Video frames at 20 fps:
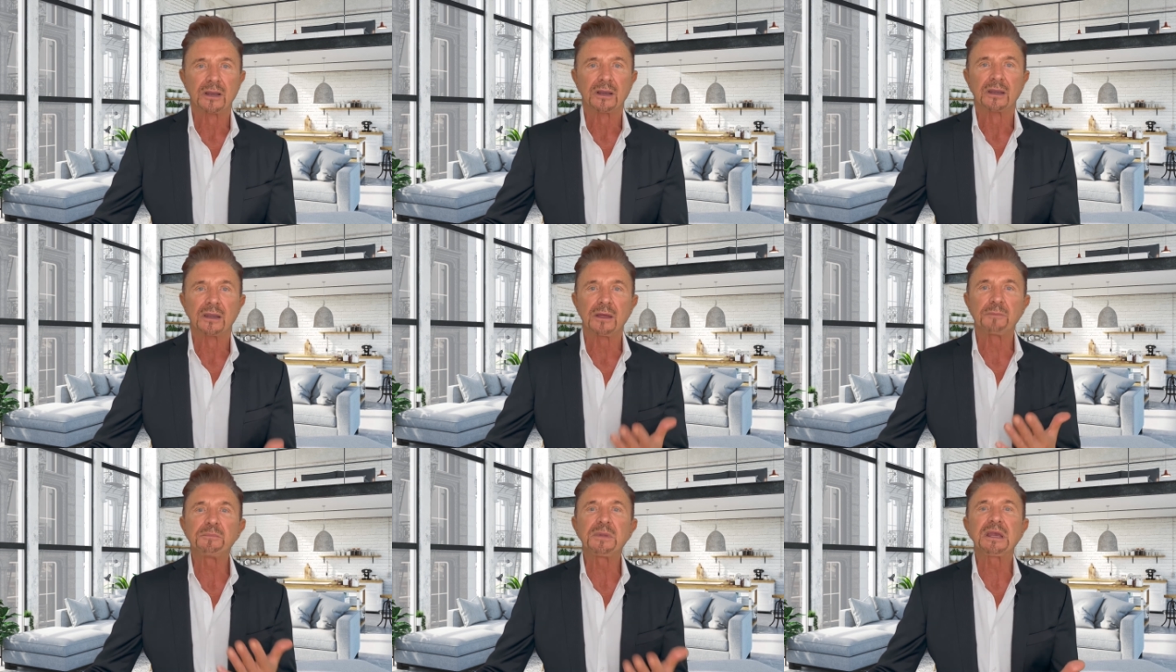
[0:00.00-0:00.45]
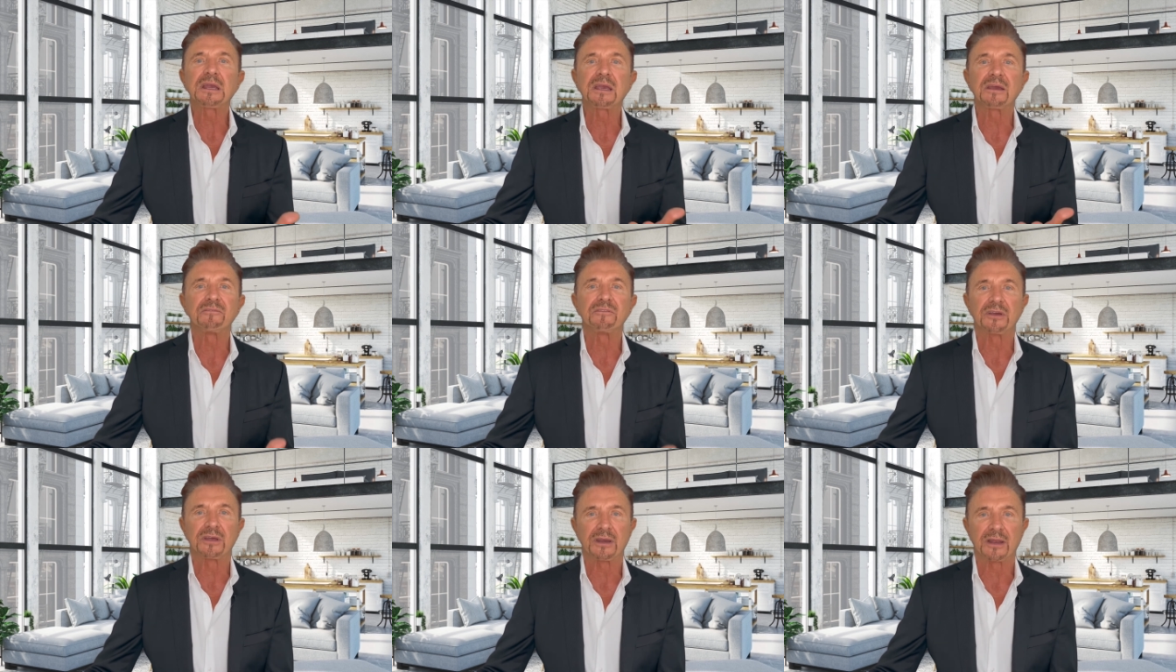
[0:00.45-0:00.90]
Let me
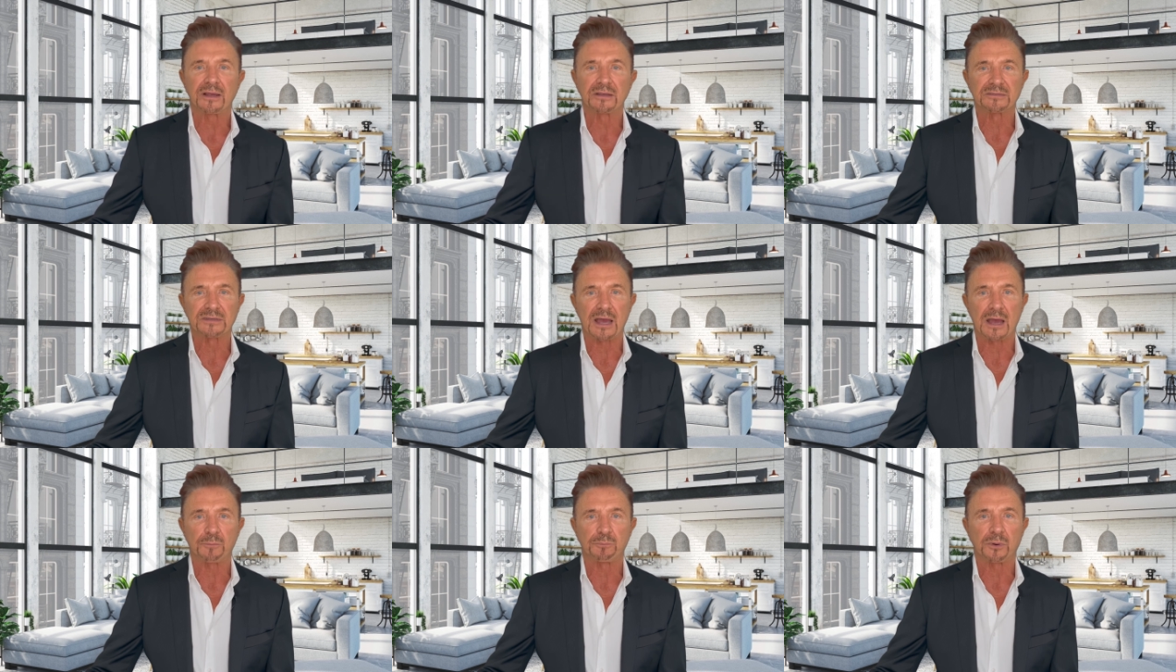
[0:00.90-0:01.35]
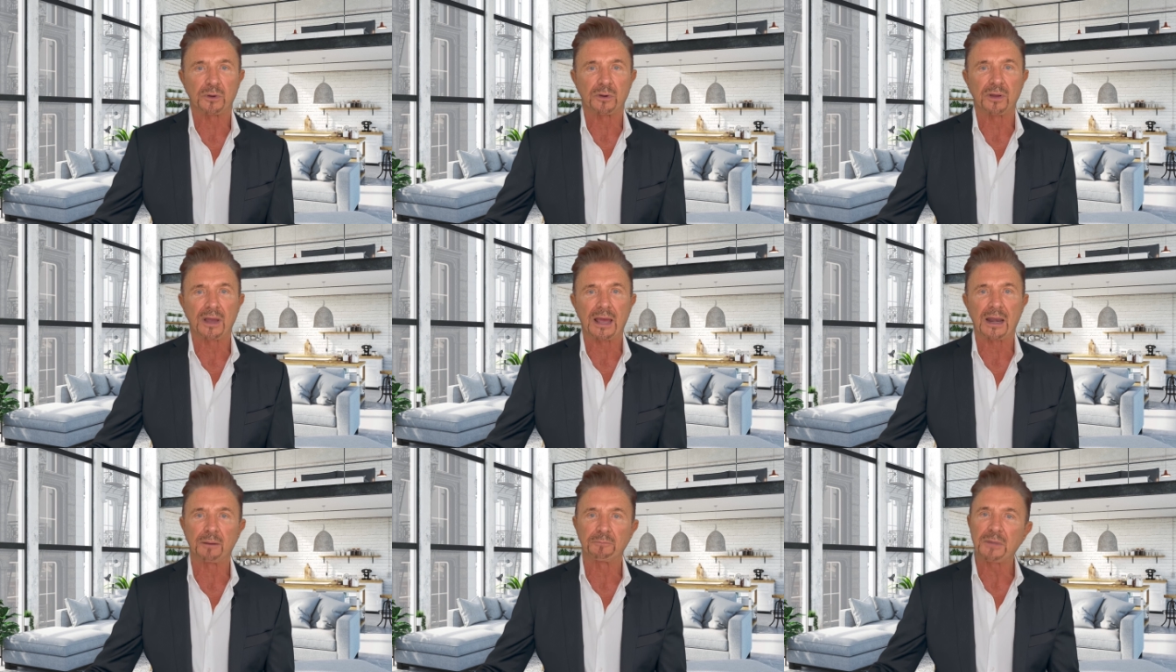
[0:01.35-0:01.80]
give you an example,
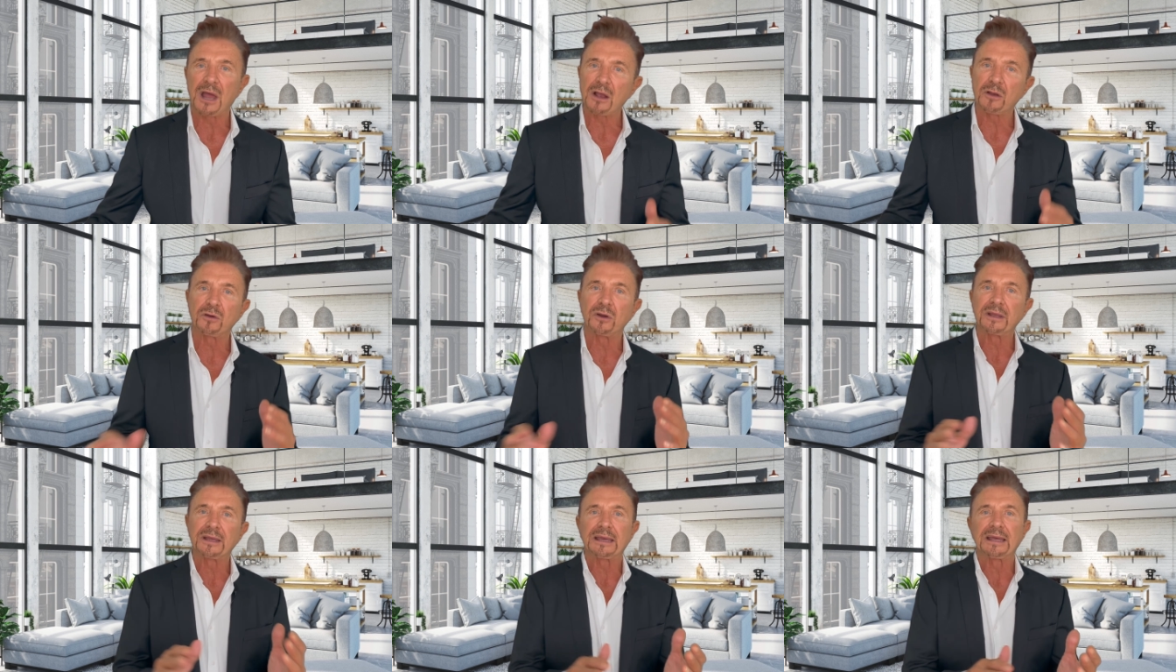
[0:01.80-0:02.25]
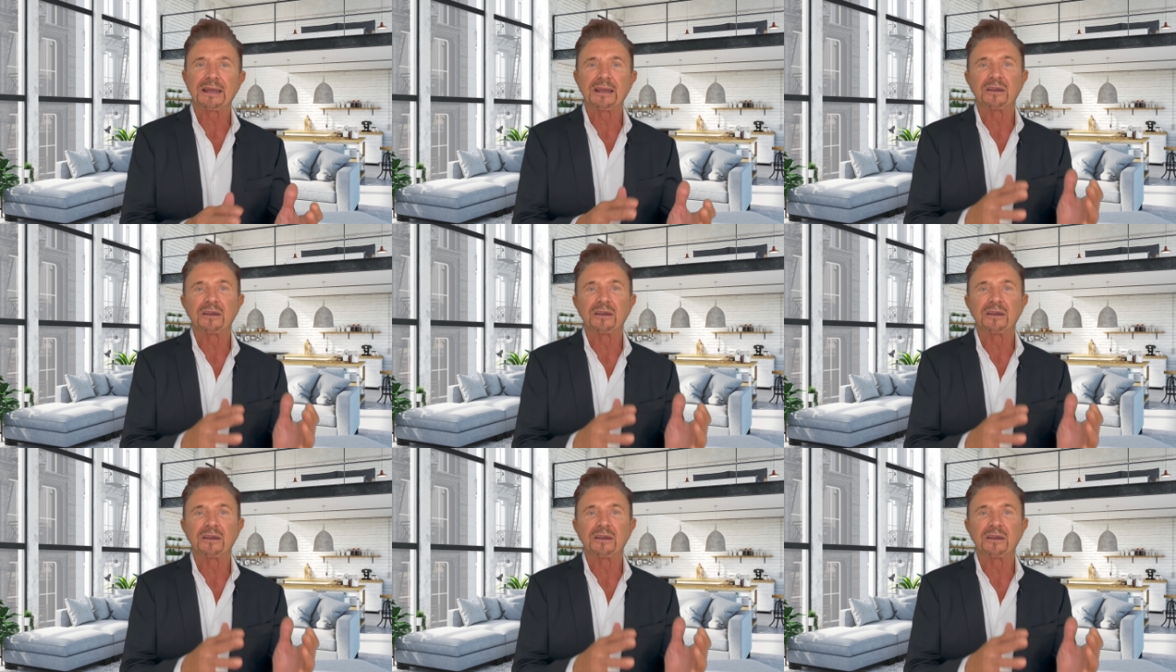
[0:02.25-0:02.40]
and I'm not going to get